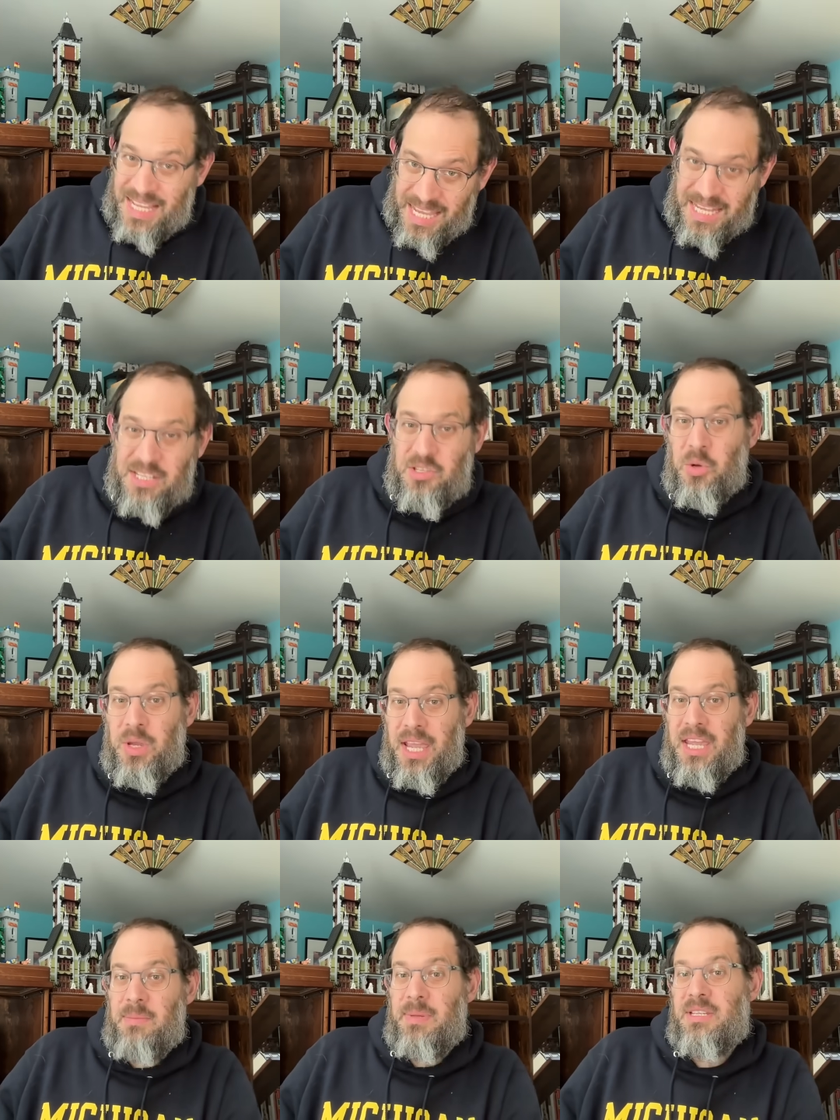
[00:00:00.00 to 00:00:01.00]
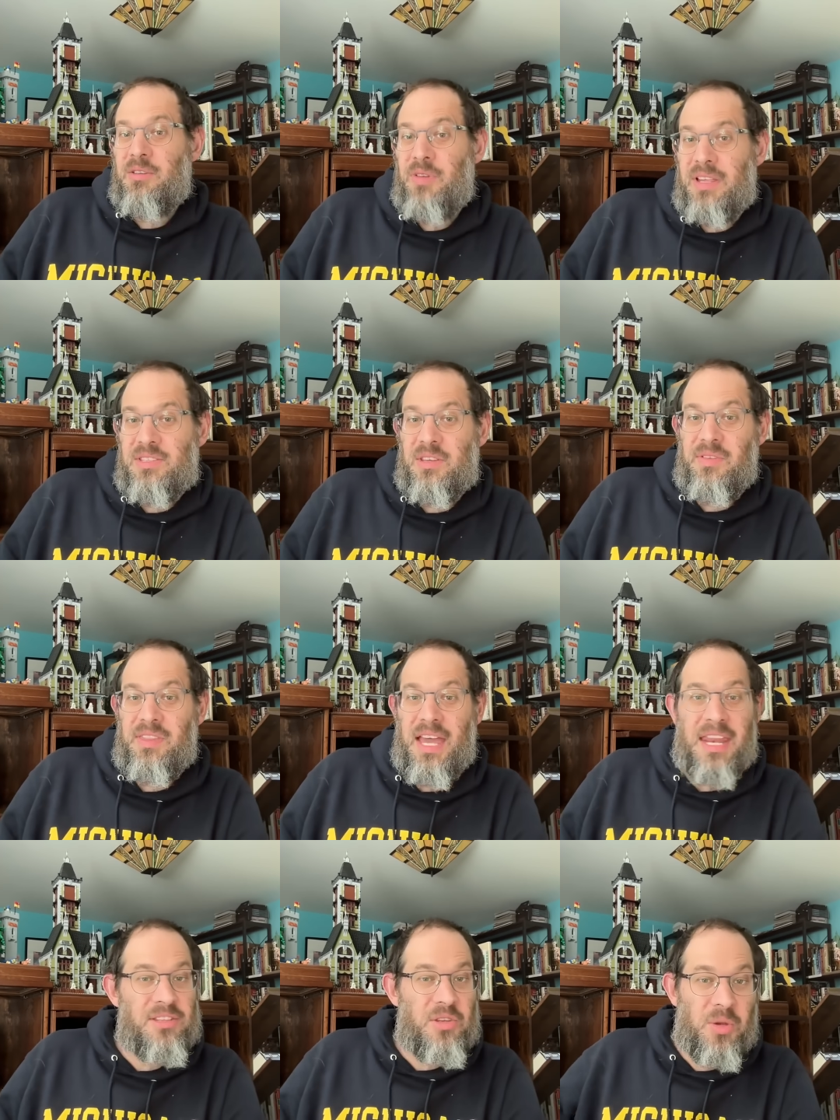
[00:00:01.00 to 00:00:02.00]
And it's okay to be defensive in
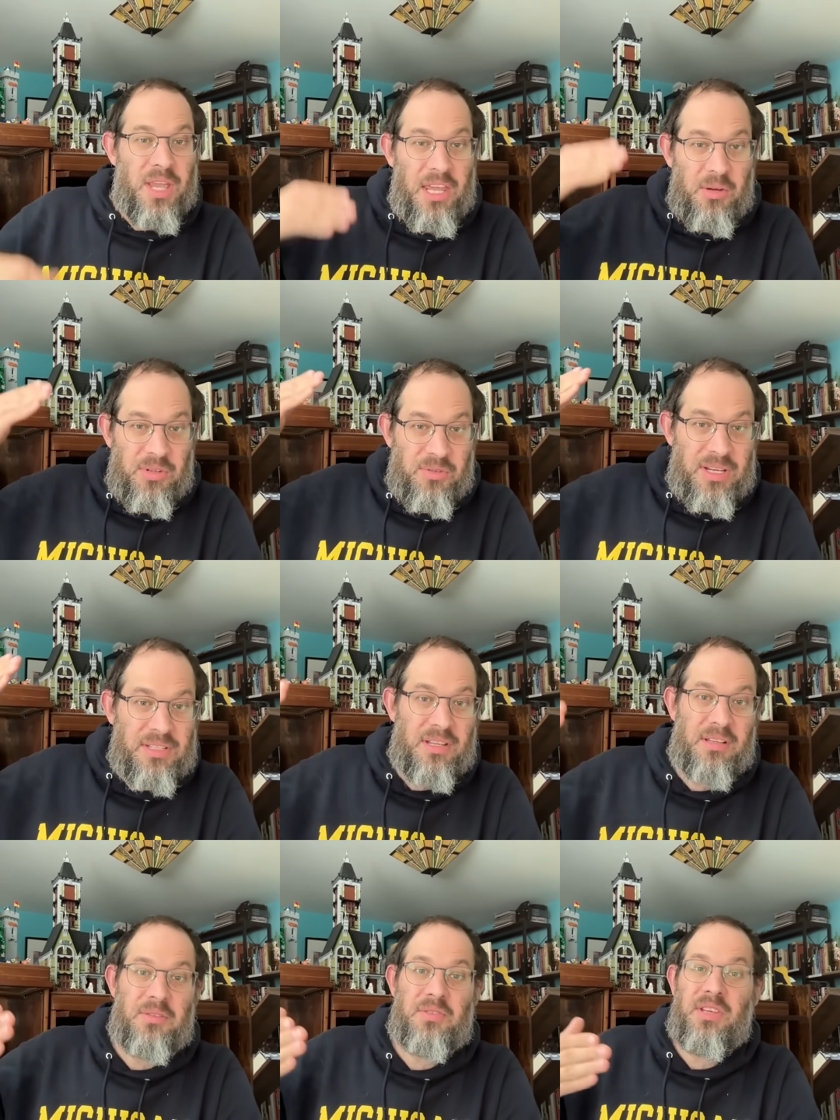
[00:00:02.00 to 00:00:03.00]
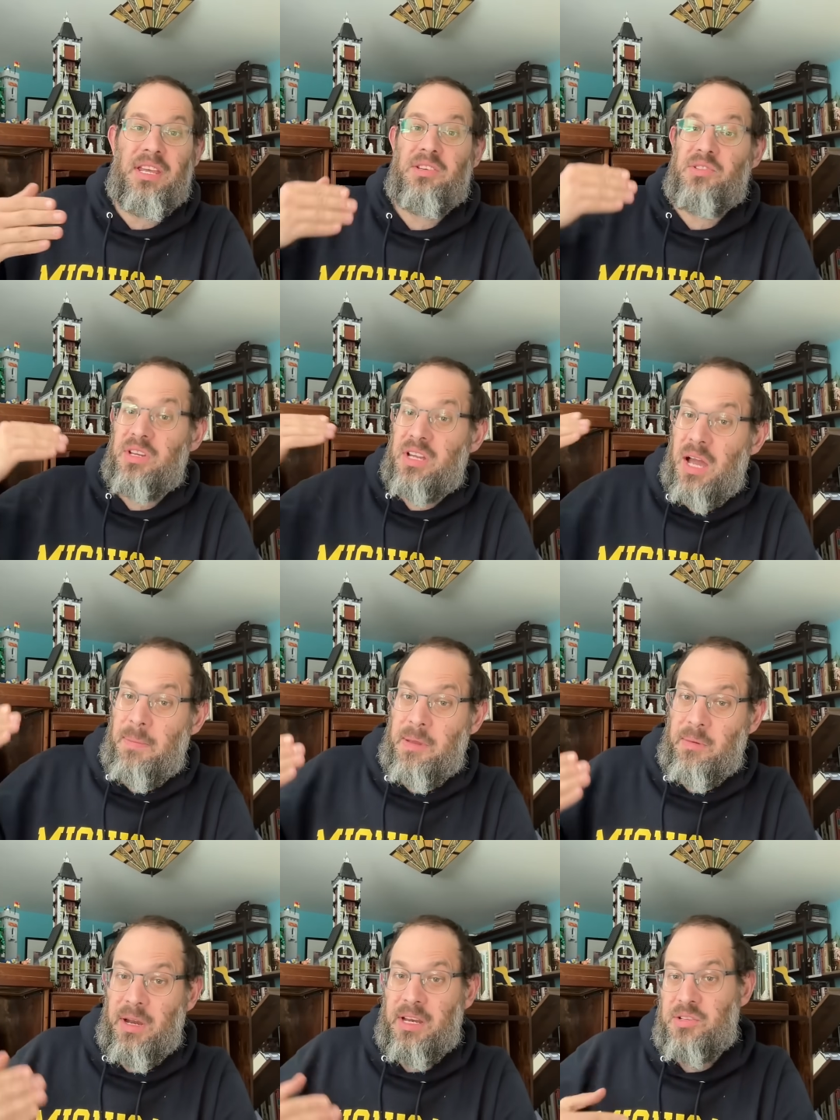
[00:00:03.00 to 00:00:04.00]
that. It's okay to address hallucination,
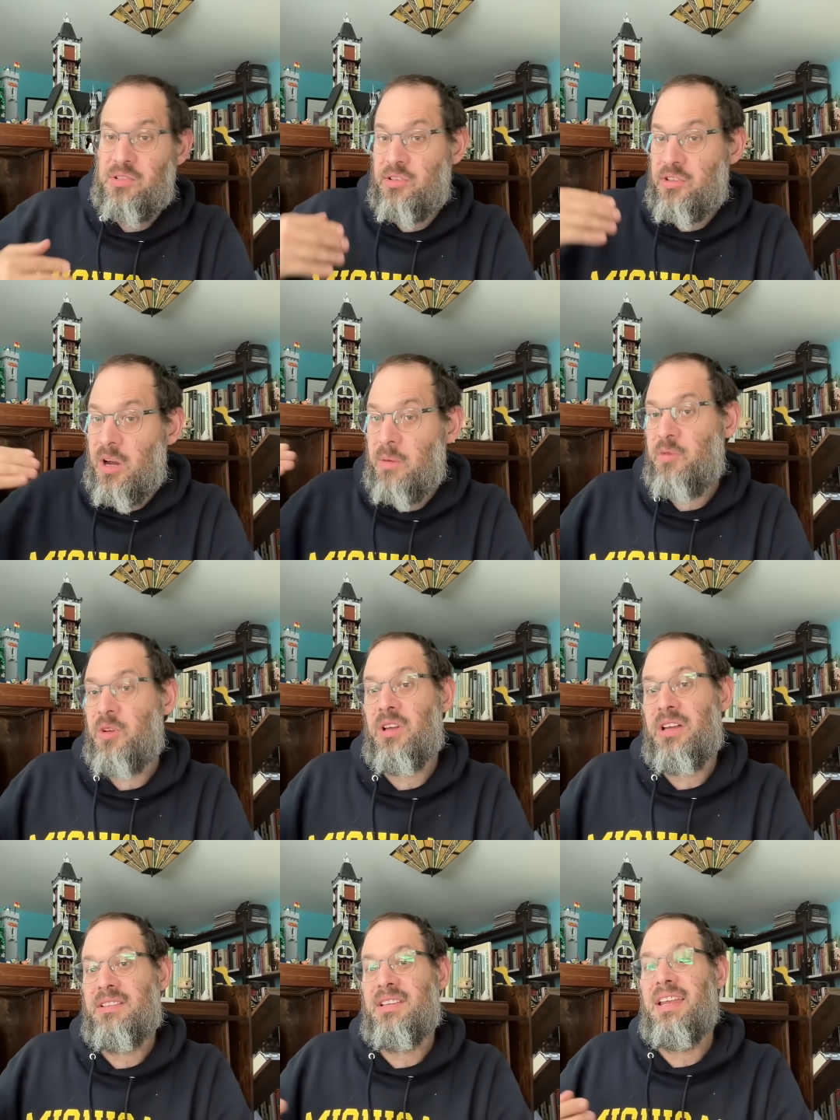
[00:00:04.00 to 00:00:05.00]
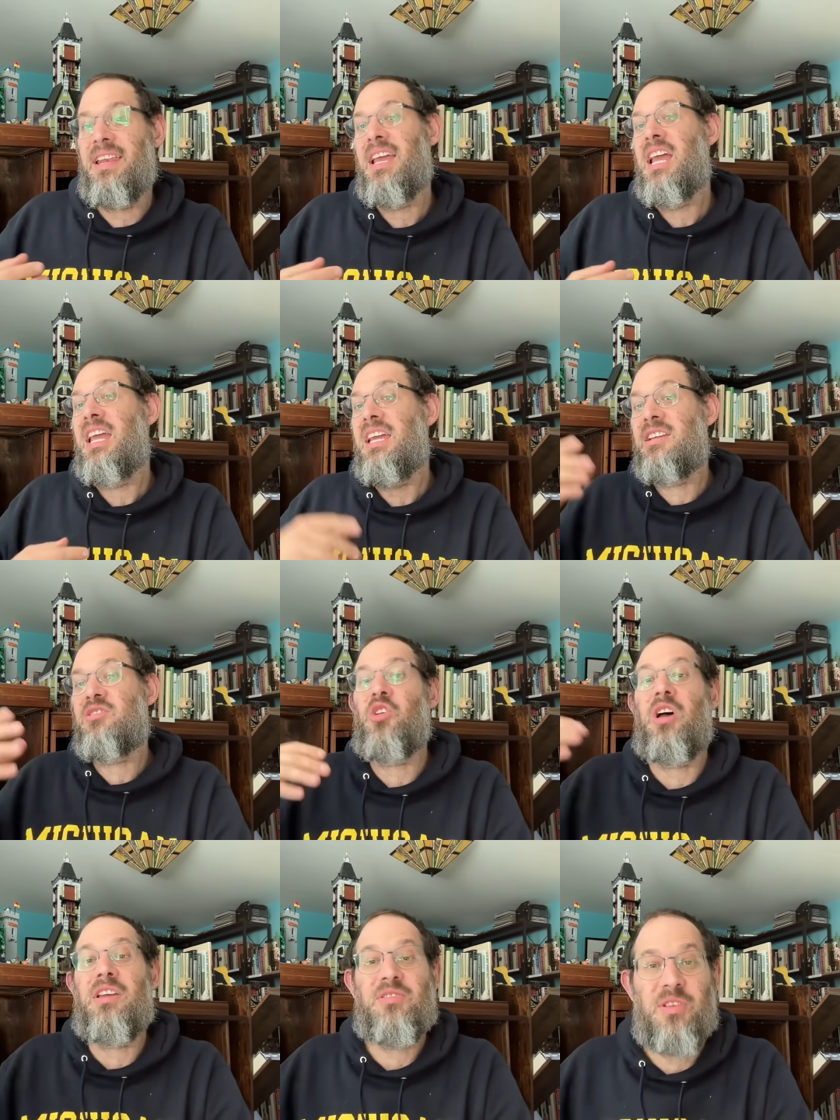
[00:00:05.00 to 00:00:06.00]
copyright issues, harmful content
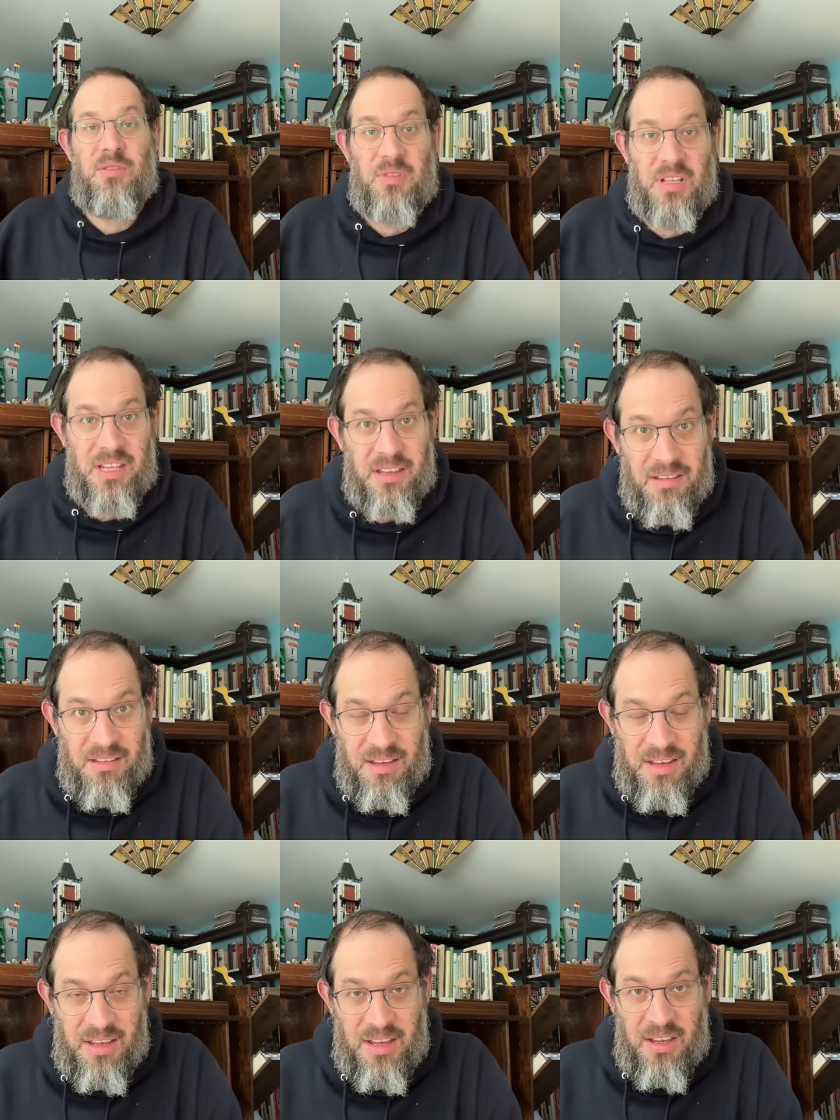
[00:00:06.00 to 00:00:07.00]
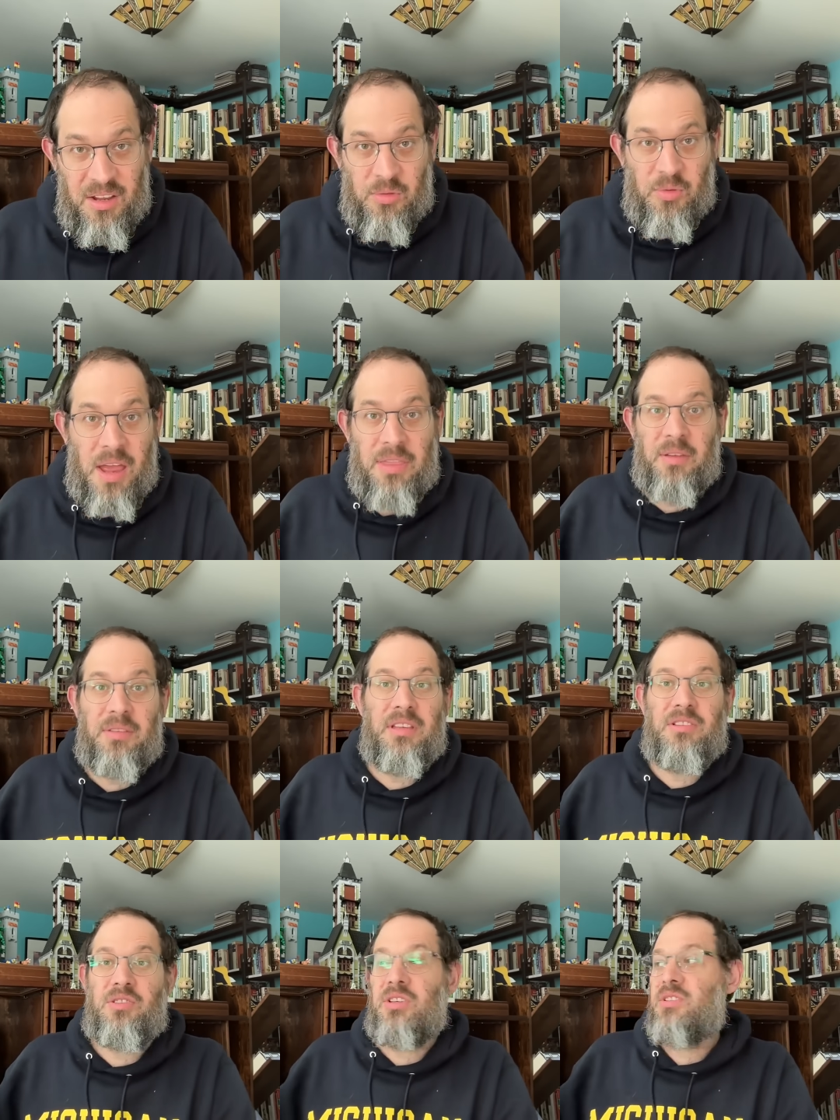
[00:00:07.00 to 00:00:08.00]
exhaustively rather
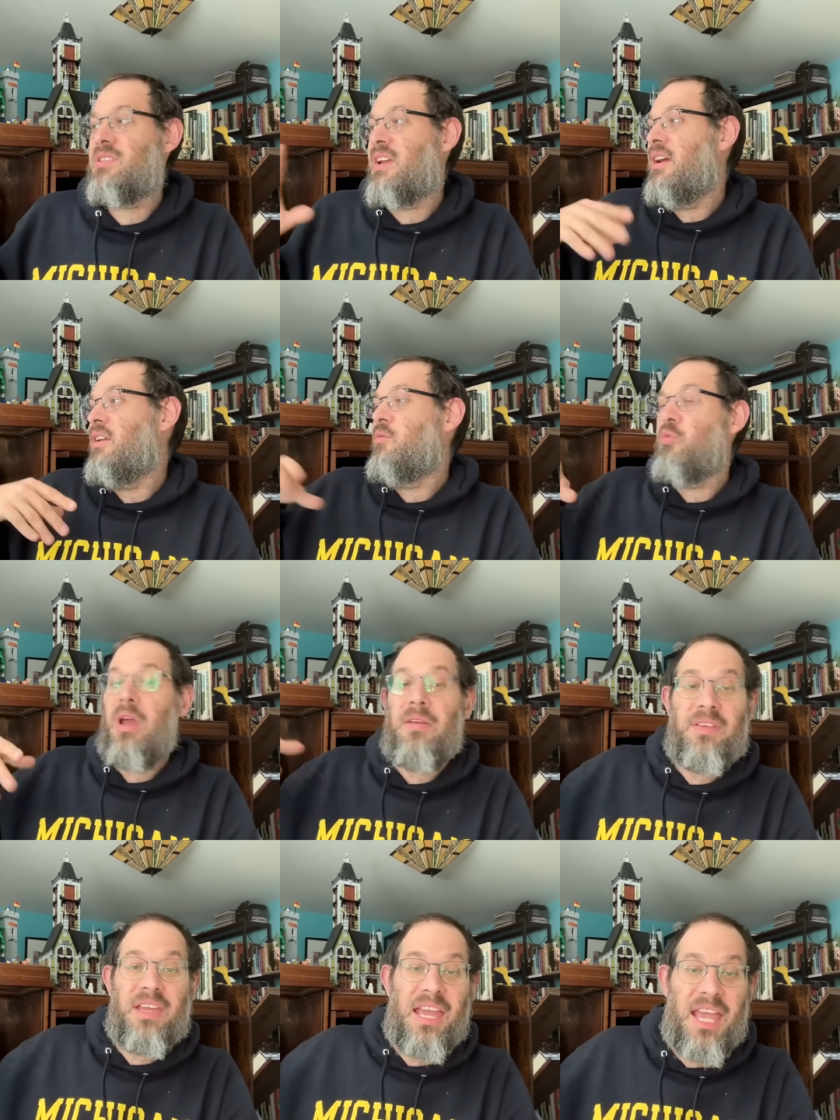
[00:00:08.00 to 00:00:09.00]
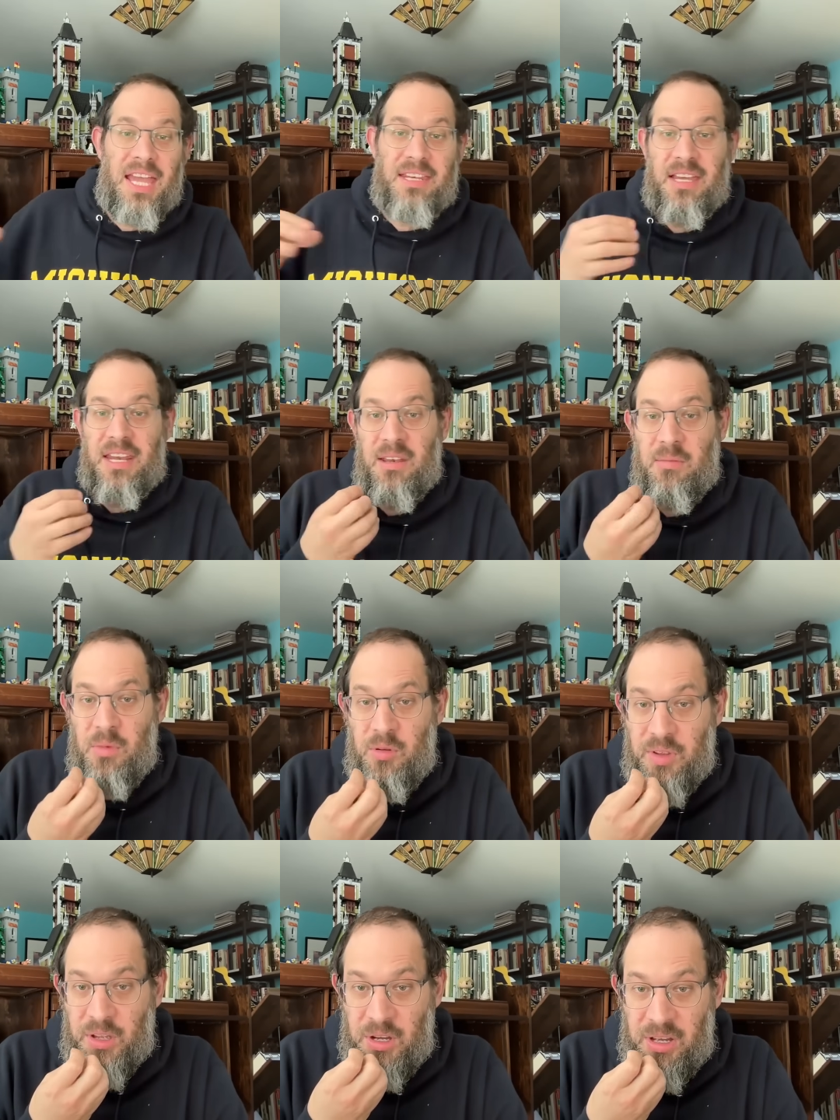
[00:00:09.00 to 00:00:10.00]
than just kind of waving a hand at it and
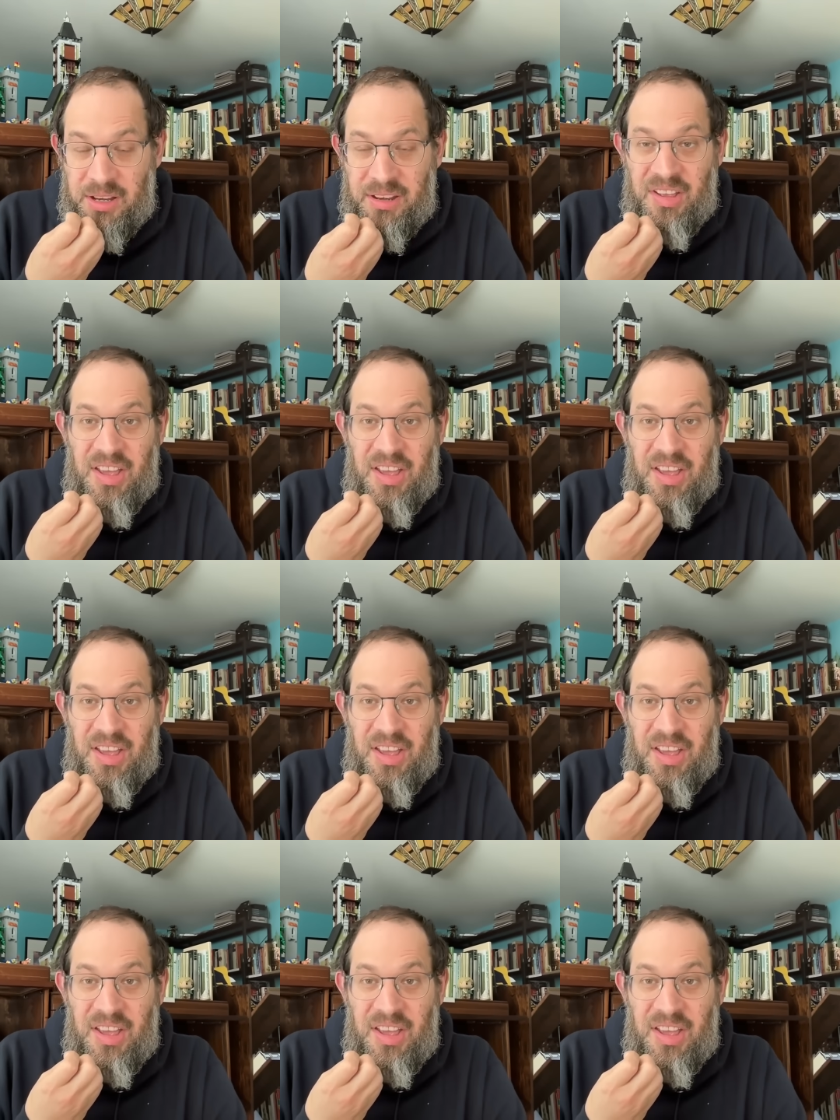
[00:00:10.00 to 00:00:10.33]
moving on.